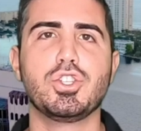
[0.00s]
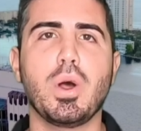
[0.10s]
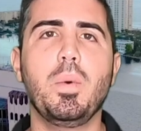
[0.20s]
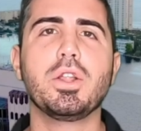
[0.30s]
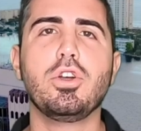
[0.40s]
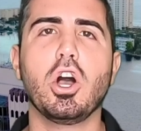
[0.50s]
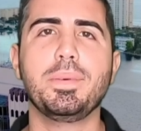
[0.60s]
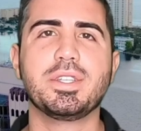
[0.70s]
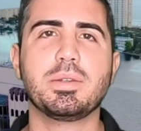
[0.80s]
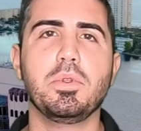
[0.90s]
So I want to talk
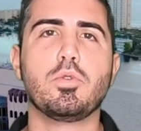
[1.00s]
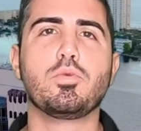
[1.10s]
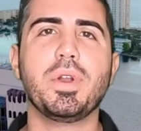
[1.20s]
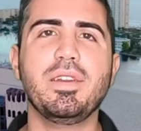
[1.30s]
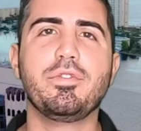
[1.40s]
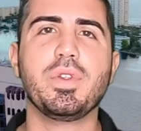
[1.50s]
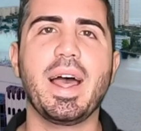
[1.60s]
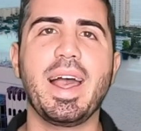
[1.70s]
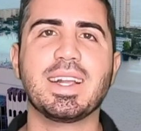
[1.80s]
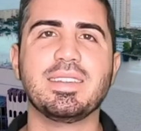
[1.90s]
about some of the red
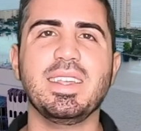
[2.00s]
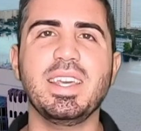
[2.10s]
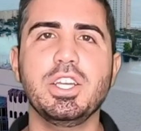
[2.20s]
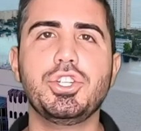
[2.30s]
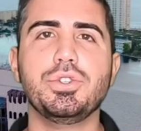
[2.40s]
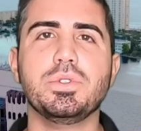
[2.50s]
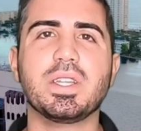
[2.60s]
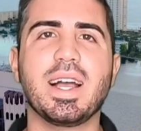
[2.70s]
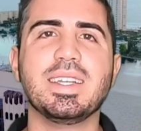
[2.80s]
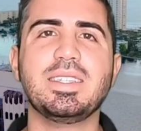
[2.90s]
flags and the issues
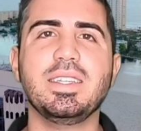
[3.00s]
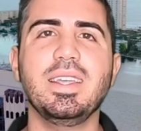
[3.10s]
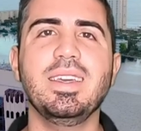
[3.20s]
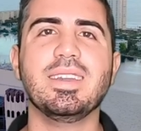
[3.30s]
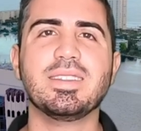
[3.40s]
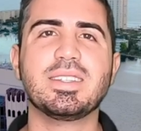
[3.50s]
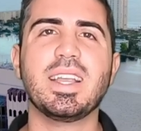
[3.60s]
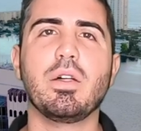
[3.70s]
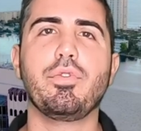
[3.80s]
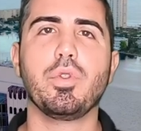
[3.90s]
that I see in the
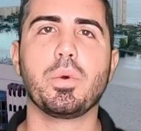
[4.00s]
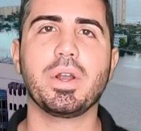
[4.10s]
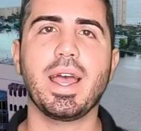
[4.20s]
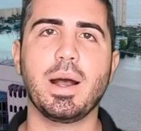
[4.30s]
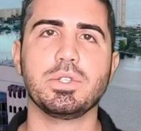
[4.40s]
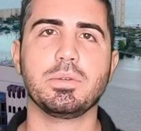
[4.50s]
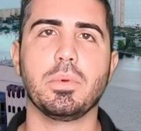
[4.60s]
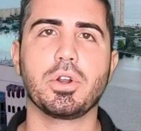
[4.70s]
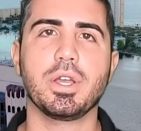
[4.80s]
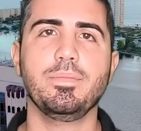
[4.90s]
South Florida housing
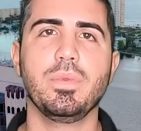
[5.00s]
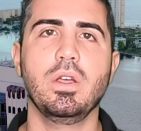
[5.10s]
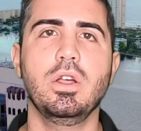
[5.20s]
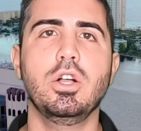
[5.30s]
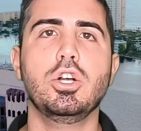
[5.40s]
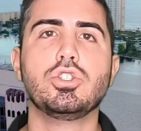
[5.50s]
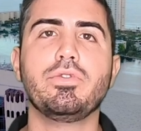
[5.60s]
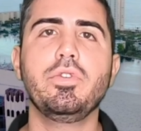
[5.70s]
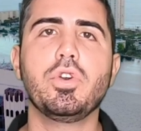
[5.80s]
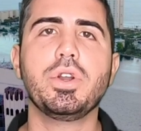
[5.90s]
market. So
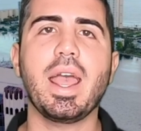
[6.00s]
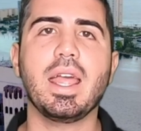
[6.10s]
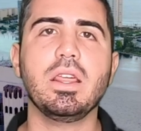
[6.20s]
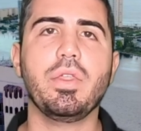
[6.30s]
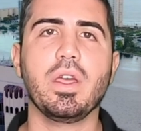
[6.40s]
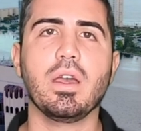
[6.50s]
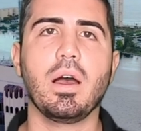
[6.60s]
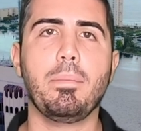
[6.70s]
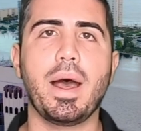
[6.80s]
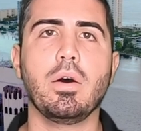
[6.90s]
if you've heard anything
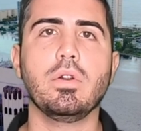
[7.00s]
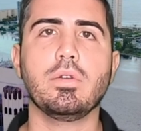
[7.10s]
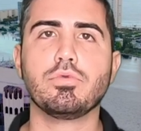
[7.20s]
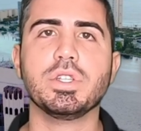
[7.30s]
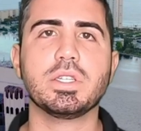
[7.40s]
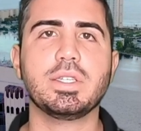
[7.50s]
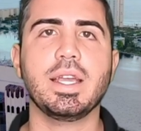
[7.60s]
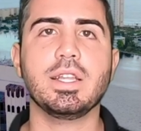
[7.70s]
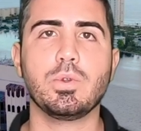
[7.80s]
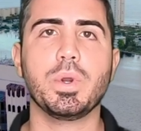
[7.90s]
about real
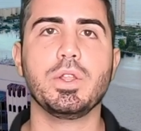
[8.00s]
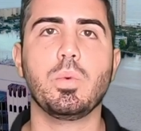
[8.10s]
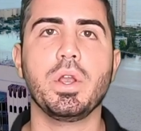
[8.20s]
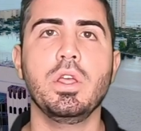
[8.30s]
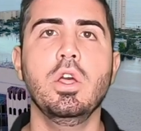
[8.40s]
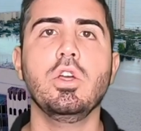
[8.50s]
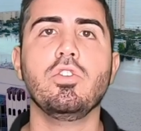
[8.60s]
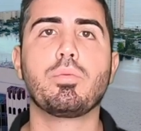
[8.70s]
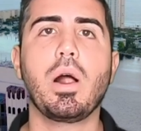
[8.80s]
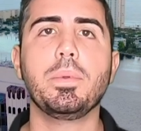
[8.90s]
estate in 2020,
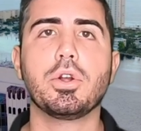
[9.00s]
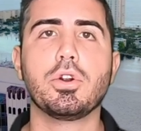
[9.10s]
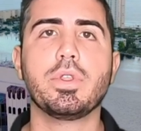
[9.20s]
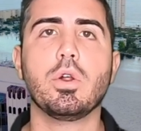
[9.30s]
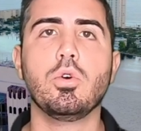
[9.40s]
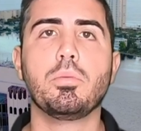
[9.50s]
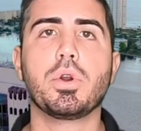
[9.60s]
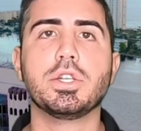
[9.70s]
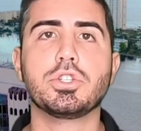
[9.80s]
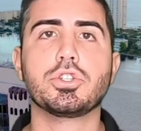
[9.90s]
you've probably heard that home
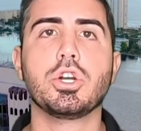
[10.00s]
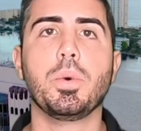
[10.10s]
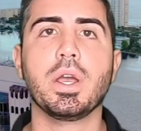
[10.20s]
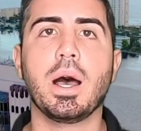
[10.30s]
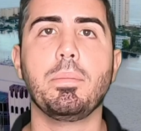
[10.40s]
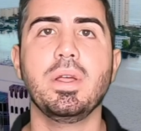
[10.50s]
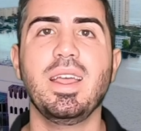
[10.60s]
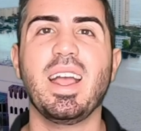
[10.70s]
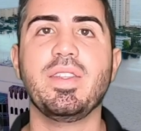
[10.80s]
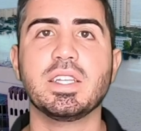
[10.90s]
prices are going up.
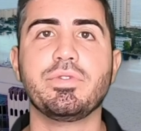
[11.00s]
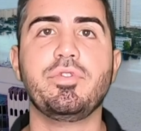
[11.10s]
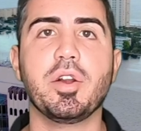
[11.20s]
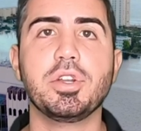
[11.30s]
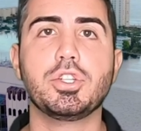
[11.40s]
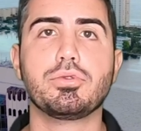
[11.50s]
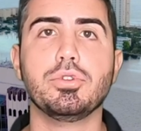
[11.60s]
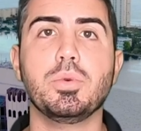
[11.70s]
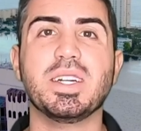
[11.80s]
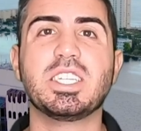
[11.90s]
And that's very
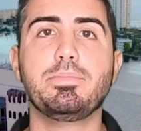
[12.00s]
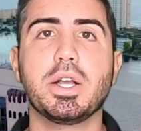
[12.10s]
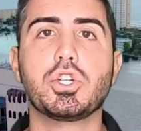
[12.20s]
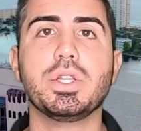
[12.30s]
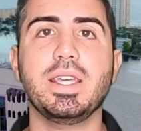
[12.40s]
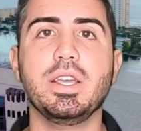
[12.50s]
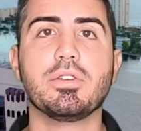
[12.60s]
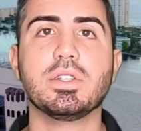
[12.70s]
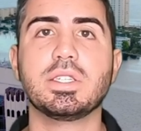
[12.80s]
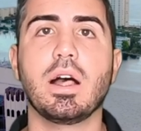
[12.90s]
true, especially
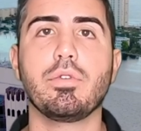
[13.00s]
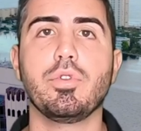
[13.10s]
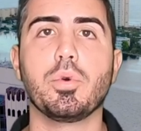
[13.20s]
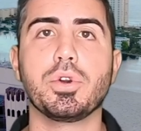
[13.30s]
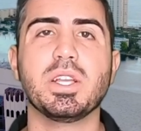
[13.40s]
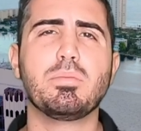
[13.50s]
here in South Florida.